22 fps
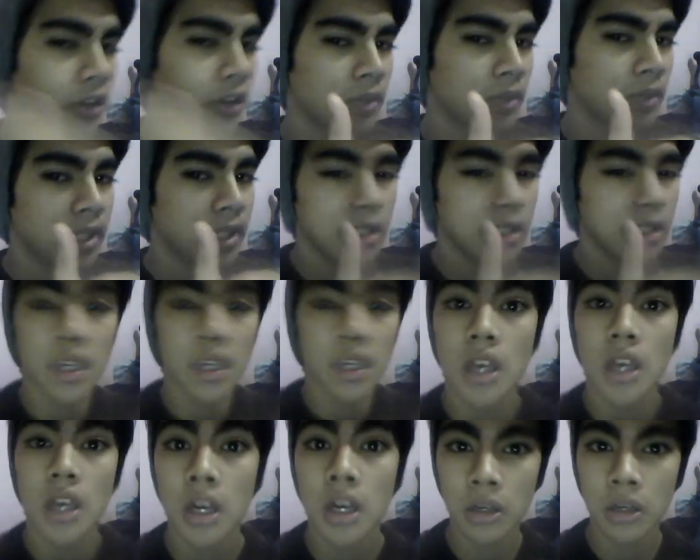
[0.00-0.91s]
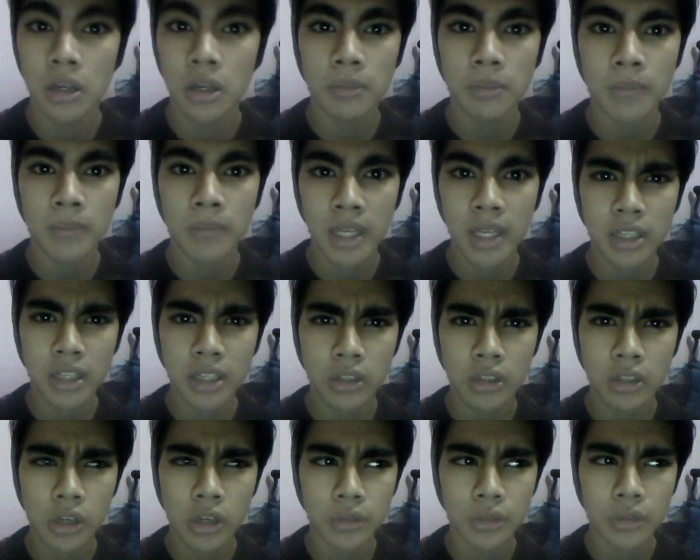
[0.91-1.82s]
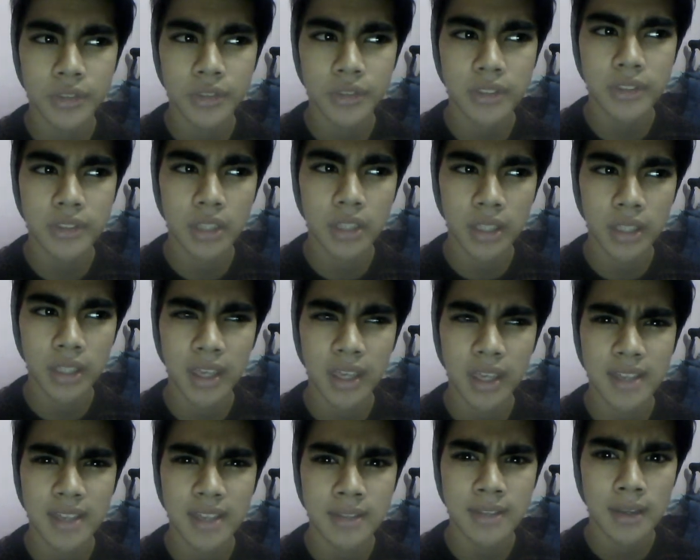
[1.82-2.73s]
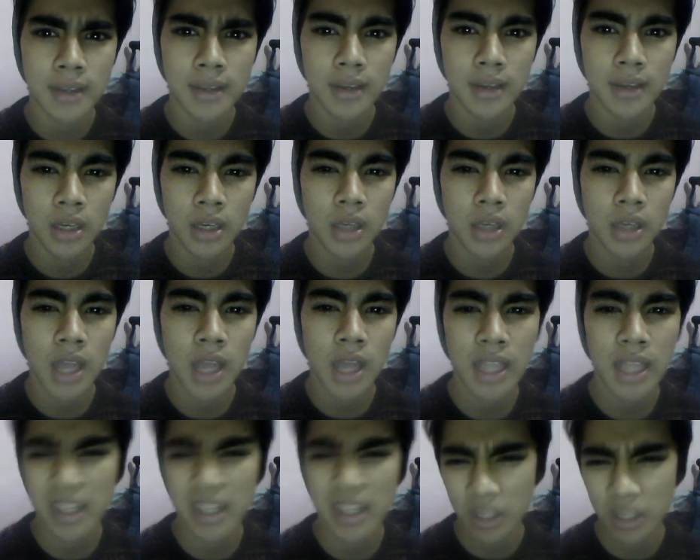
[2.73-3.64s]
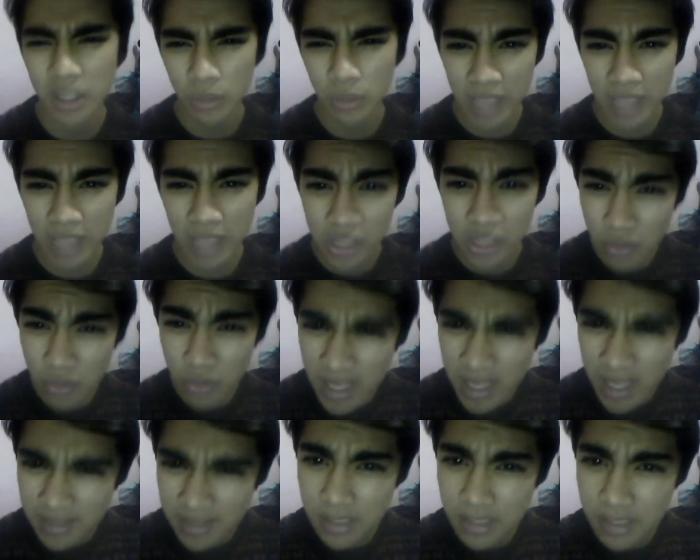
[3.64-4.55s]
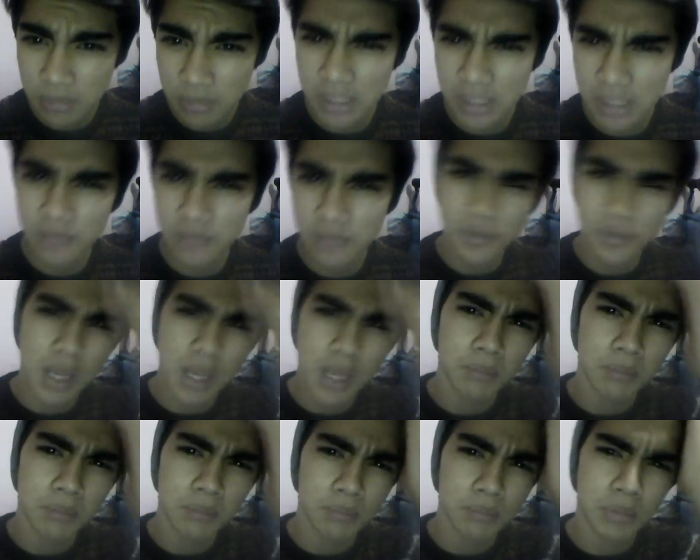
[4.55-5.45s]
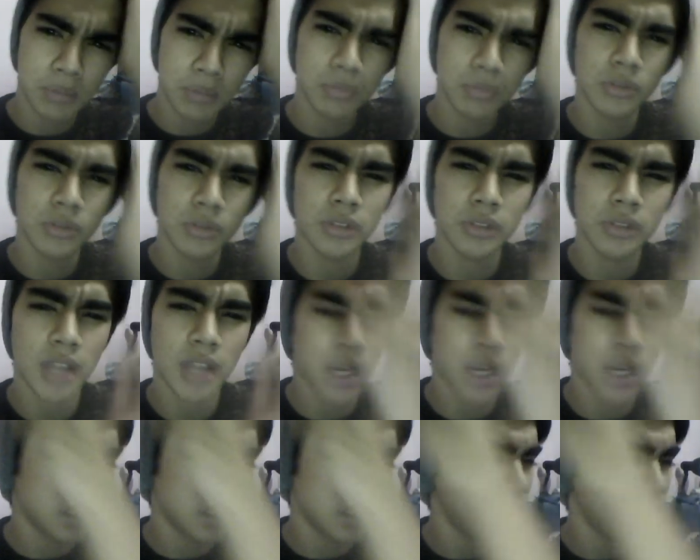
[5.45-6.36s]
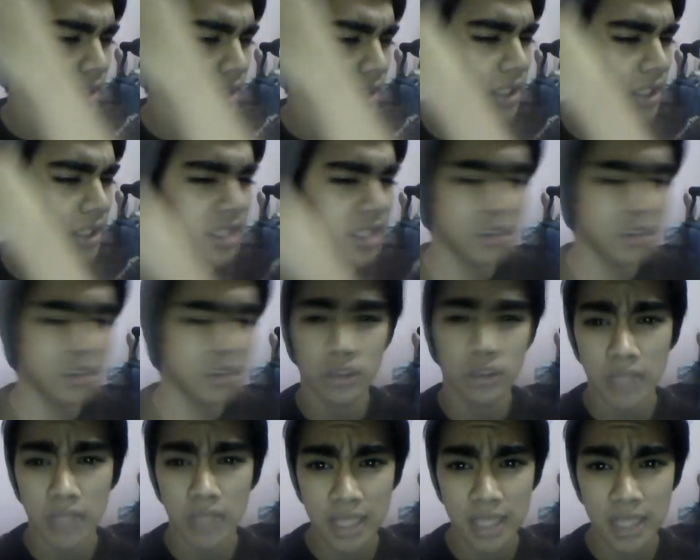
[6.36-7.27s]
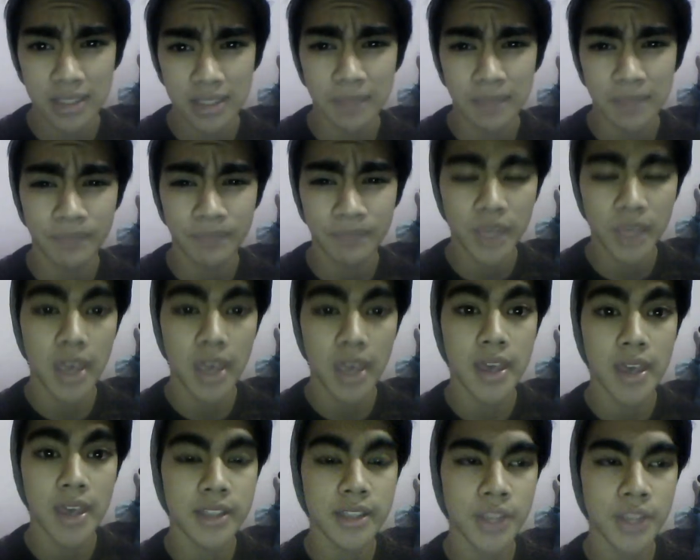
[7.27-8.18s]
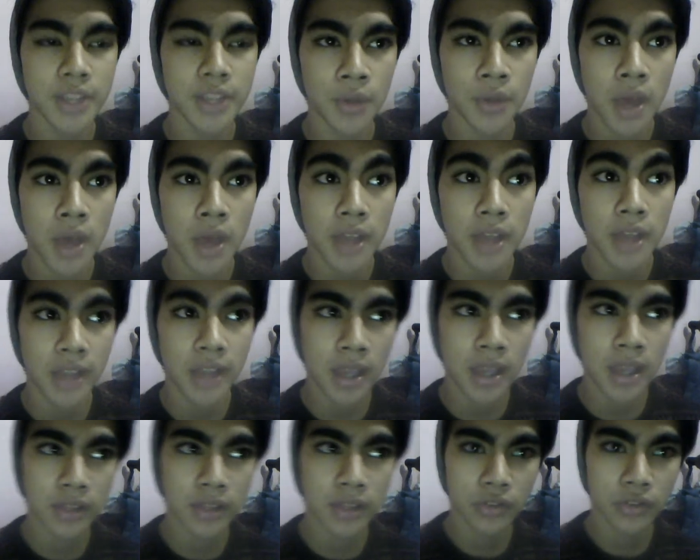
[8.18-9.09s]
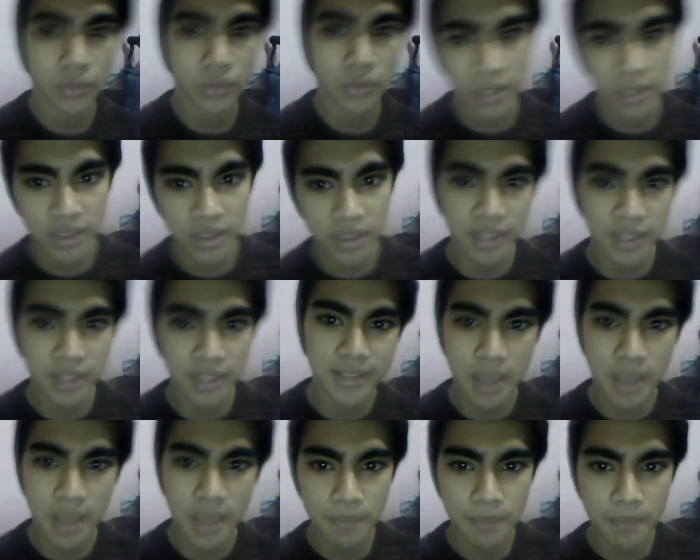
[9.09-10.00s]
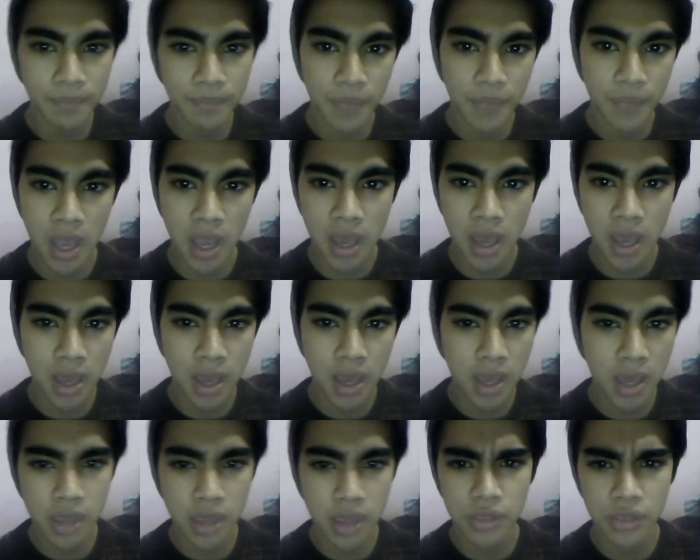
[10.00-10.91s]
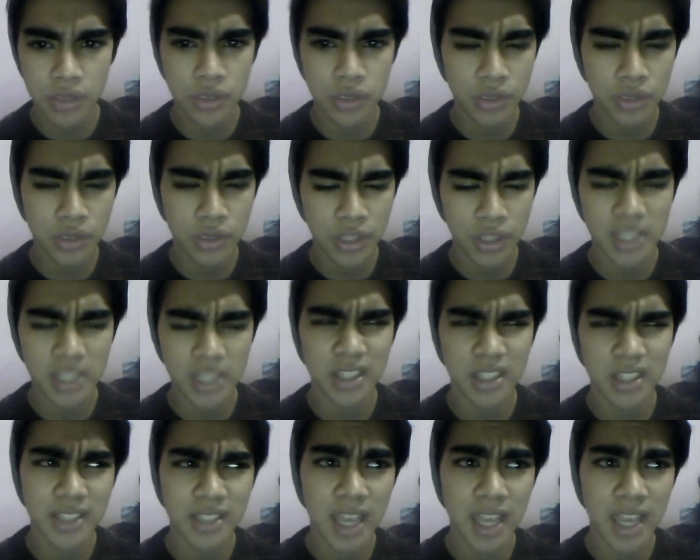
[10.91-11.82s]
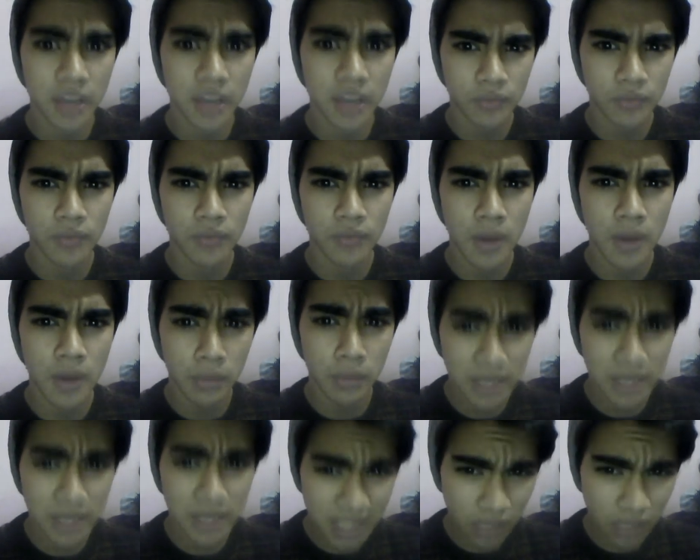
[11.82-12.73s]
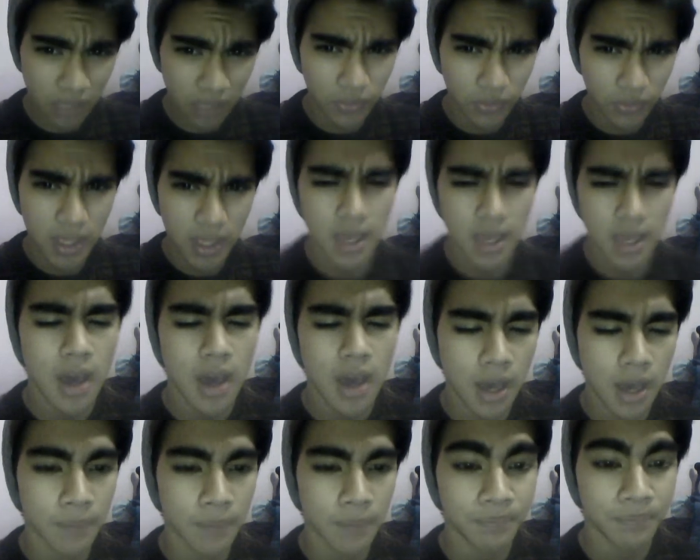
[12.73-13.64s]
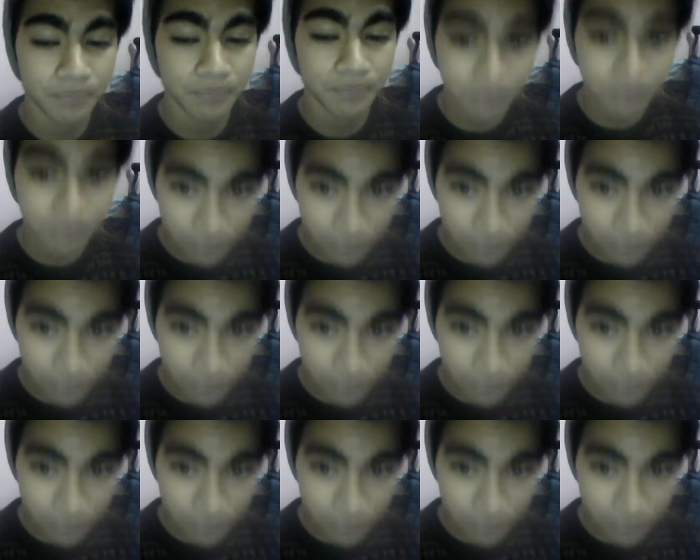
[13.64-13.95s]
you, Mackie. Um, my clothes, I guess. Uh, I like the way I dress, even if I people I just don't like them. So uh, three things that uh, three things I have about myself. Um,